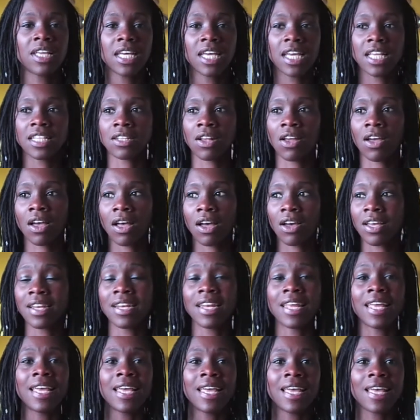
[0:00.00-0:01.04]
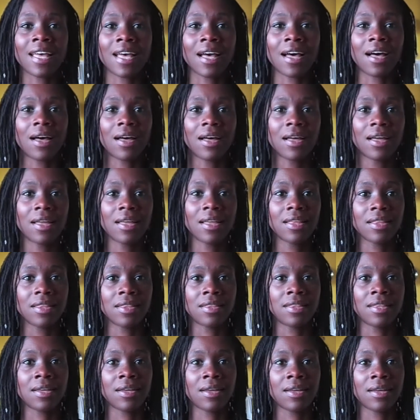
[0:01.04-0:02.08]
It's like I can hear
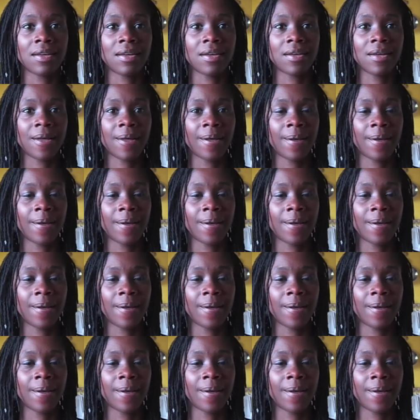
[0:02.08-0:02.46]
the,